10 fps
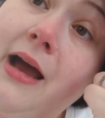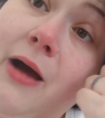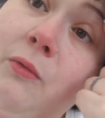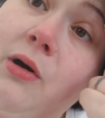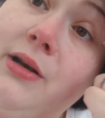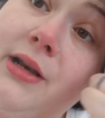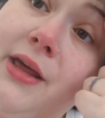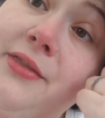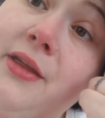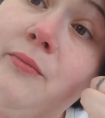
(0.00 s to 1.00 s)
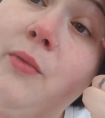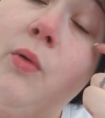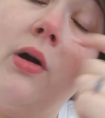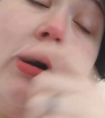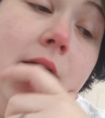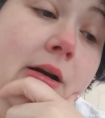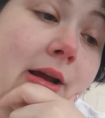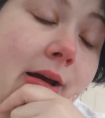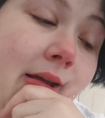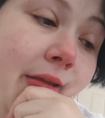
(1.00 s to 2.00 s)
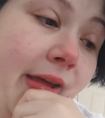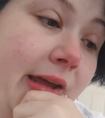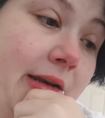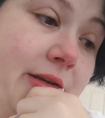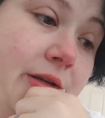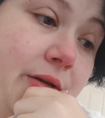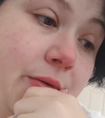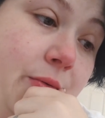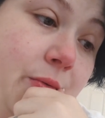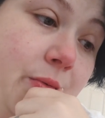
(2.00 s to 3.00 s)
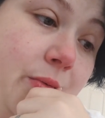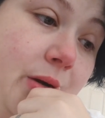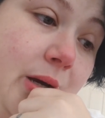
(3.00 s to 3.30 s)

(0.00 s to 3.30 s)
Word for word: I want nothing more than to